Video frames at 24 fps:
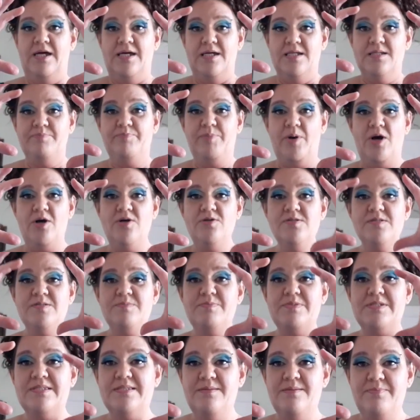balls
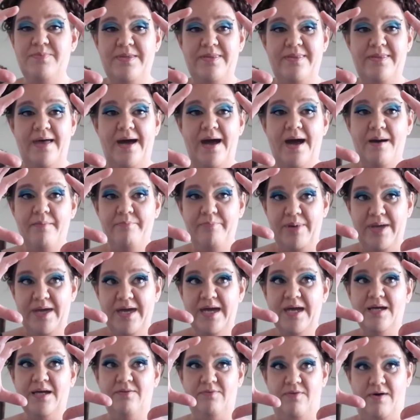must have been that
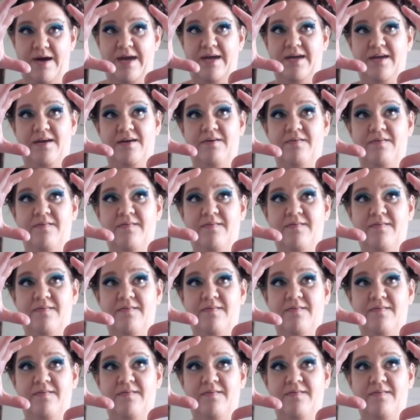big, like,